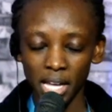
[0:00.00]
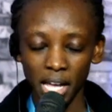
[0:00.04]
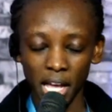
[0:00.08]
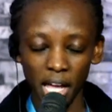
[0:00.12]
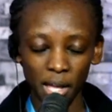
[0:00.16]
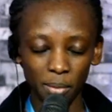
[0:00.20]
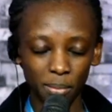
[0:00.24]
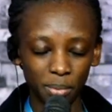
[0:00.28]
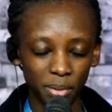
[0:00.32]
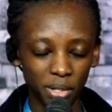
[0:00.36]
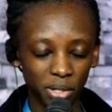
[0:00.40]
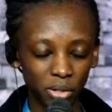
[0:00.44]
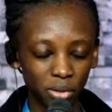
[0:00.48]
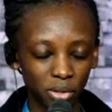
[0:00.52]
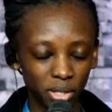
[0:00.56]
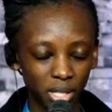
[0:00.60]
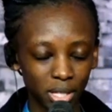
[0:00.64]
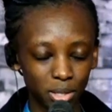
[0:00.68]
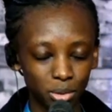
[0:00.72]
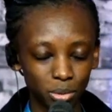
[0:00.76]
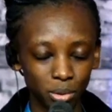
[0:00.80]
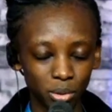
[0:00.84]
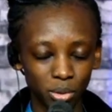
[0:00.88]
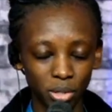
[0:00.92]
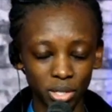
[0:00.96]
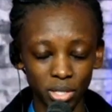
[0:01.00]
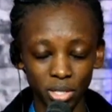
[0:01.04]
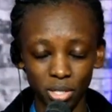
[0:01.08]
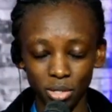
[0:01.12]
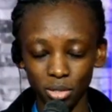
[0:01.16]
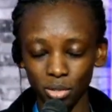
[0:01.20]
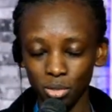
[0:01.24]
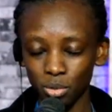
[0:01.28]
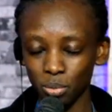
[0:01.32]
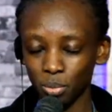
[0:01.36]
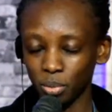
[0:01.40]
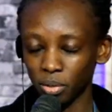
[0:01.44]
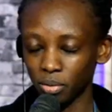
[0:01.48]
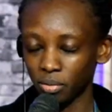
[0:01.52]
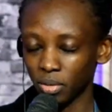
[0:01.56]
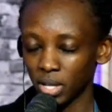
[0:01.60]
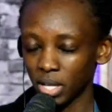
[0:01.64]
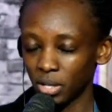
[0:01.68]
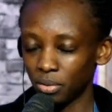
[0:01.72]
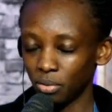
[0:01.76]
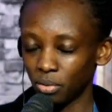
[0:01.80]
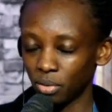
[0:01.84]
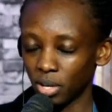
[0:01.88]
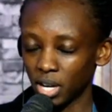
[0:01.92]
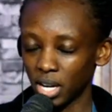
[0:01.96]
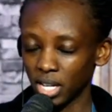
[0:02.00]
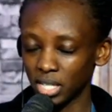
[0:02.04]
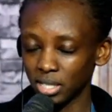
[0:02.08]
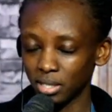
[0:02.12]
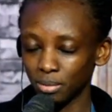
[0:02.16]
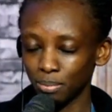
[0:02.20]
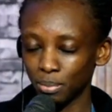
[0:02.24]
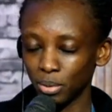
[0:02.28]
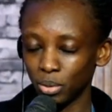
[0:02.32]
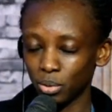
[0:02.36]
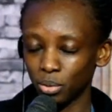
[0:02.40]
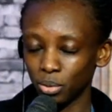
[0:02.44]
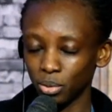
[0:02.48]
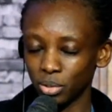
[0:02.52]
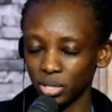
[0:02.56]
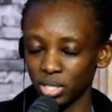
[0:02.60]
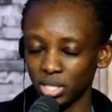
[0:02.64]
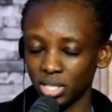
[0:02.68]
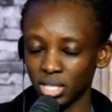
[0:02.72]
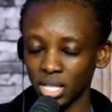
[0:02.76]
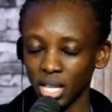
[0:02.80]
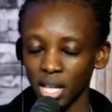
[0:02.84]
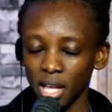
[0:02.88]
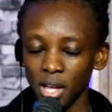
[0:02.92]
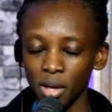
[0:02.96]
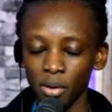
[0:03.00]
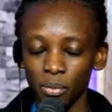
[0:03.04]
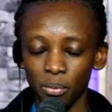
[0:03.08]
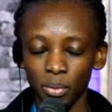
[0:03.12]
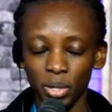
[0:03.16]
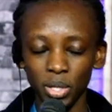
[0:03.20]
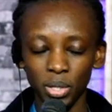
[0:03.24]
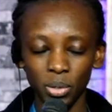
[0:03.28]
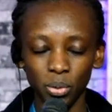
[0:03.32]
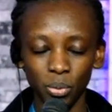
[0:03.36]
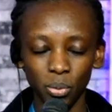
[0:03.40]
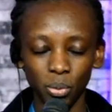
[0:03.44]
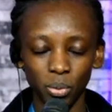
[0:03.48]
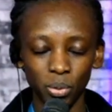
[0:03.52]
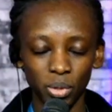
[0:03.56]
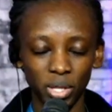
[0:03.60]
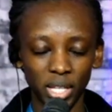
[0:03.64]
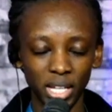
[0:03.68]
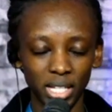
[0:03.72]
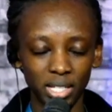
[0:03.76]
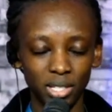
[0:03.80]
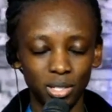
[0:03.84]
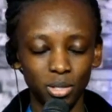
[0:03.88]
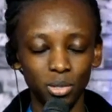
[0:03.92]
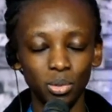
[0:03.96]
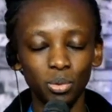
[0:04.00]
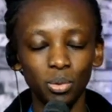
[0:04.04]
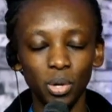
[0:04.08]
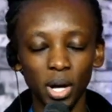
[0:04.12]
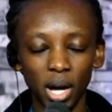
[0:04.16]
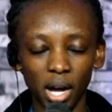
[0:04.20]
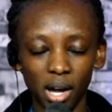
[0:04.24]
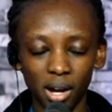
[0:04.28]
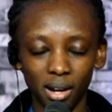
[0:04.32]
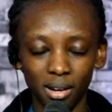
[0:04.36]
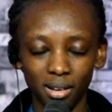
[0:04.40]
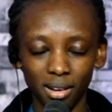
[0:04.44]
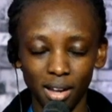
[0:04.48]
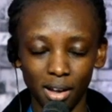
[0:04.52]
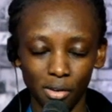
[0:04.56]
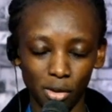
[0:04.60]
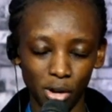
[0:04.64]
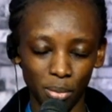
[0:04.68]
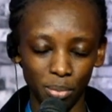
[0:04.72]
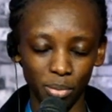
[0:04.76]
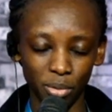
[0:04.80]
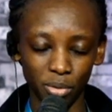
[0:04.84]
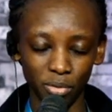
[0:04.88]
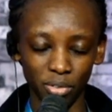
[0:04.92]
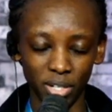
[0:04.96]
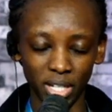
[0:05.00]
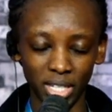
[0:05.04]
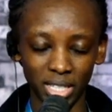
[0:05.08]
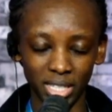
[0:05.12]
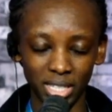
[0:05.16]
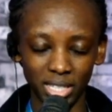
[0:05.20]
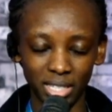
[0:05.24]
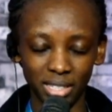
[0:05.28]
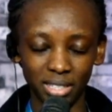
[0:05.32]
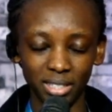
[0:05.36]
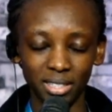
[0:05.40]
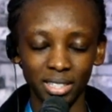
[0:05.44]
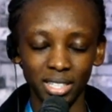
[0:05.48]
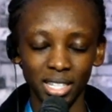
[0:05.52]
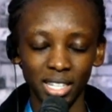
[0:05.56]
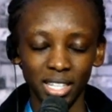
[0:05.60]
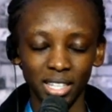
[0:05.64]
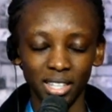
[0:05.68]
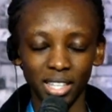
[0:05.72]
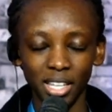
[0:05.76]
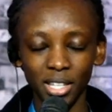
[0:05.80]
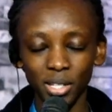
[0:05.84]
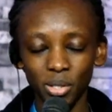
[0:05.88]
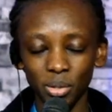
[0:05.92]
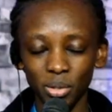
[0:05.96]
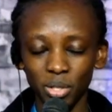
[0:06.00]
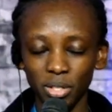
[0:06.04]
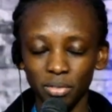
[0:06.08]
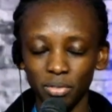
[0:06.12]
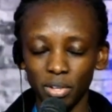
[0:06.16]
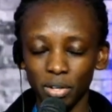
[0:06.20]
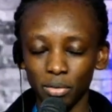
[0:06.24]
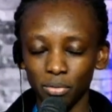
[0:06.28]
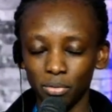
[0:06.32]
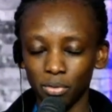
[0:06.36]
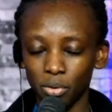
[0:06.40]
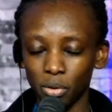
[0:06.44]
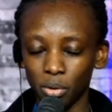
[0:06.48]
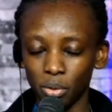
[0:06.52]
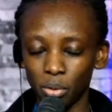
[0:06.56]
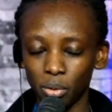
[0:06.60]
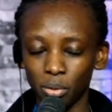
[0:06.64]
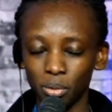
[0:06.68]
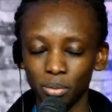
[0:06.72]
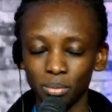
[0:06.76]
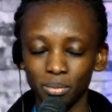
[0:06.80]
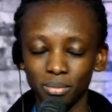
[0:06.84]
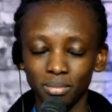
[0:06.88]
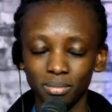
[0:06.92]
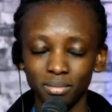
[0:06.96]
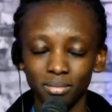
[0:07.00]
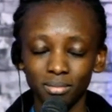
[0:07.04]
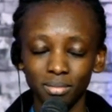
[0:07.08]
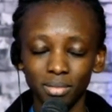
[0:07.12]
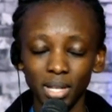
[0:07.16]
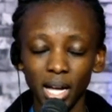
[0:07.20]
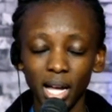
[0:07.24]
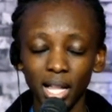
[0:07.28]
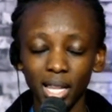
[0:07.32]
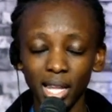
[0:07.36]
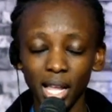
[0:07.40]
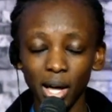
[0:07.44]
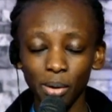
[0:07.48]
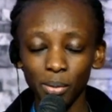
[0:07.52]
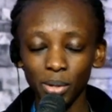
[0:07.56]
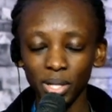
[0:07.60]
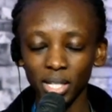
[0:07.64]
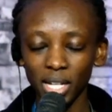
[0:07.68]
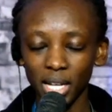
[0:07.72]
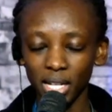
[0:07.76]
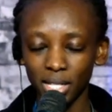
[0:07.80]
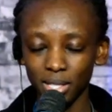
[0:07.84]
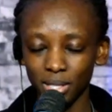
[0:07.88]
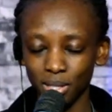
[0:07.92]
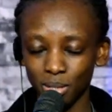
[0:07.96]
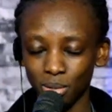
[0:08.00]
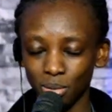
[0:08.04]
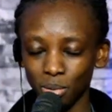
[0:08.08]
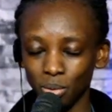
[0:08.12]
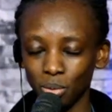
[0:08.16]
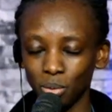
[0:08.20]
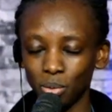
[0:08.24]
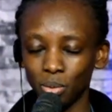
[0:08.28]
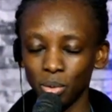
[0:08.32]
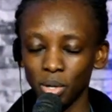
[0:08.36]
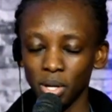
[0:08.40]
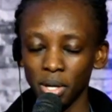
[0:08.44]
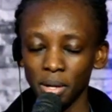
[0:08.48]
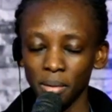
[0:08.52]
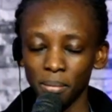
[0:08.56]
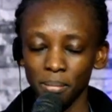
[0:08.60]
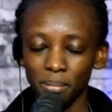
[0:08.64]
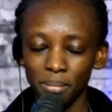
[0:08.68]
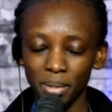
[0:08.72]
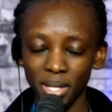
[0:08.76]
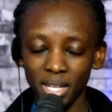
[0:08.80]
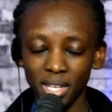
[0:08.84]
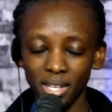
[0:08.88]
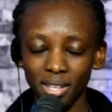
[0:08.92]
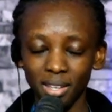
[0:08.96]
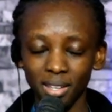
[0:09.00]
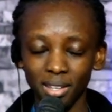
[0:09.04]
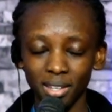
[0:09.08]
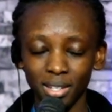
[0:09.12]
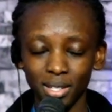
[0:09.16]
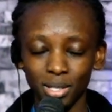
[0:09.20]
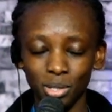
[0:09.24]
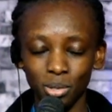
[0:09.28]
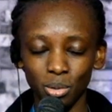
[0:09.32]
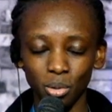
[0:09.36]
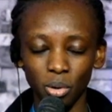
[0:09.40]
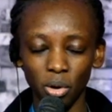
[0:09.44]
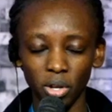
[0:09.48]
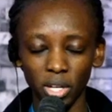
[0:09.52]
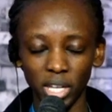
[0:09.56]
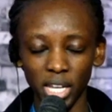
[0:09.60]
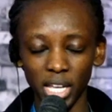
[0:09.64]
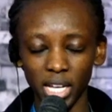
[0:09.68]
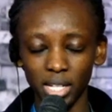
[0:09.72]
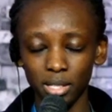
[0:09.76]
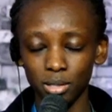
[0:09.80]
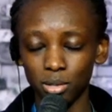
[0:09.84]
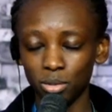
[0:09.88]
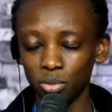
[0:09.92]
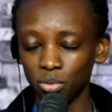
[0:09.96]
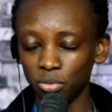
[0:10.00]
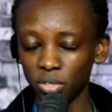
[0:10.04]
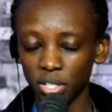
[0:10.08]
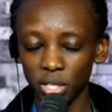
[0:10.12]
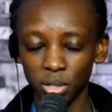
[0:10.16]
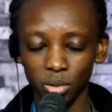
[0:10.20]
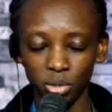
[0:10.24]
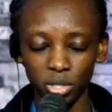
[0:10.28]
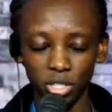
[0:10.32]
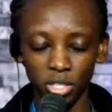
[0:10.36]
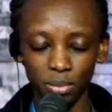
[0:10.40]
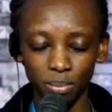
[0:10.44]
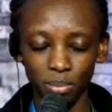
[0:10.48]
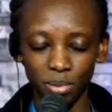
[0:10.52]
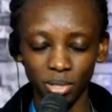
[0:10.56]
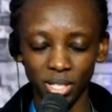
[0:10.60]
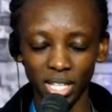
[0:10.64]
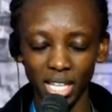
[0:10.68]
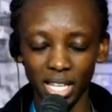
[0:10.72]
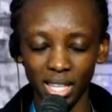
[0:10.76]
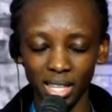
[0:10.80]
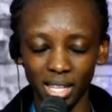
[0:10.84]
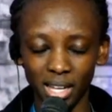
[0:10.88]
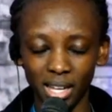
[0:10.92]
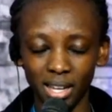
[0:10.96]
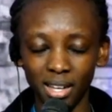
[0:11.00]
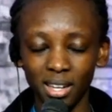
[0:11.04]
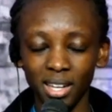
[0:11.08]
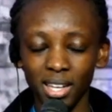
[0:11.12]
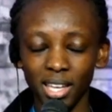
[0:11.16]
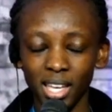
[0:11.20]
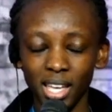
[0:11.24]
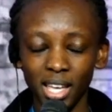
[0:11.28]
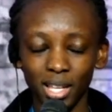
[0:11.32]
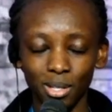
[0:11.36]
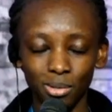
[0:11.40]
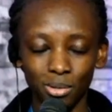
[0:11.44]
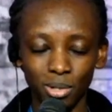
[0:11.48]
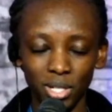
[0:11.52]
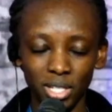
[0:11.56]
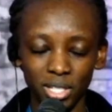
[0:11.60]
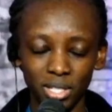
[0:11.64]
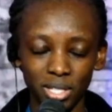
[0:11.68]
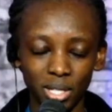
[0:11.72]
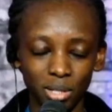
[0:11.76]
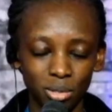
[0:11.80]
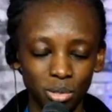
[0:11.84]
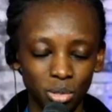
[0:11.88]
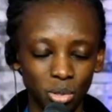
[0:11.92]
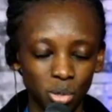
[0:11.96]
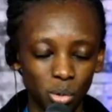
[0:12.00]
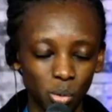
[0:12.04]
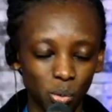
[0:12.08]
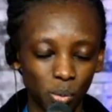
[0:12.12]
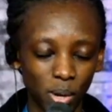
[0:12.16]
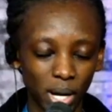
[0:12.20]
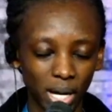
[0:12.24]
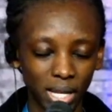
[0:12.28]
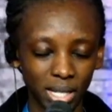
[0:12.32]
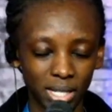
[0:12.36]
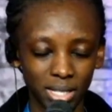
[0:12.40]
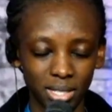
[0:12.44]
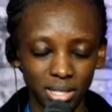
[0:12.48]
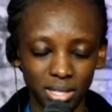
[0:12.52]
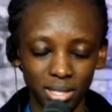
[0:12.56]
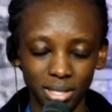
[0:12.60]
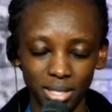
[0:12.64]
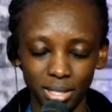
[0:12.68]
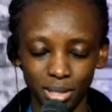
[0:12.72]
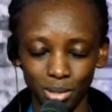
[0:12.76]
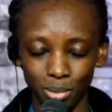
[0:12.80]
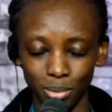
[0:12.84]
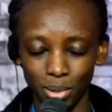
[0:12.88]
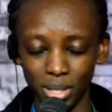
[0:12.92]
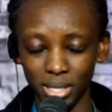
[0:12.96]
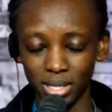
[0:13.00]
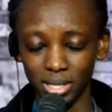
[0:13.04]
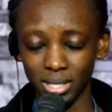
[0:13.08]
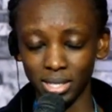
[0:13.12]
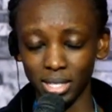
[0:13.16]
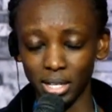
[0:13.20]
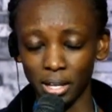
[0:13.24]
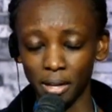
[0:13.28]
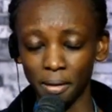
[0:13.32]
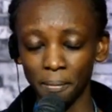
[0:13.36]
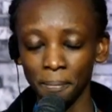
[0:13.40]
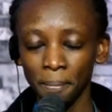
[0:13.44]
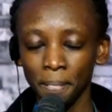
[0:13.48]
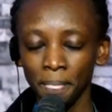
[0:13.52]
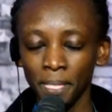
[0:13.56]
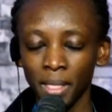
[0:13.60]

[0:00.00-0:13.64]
I pray, God, that you will continue to provide for us because we know that you are our provider. Thank you even for allowing us to be here to connect, to fellowship together, and to listen to your word this Wednesday.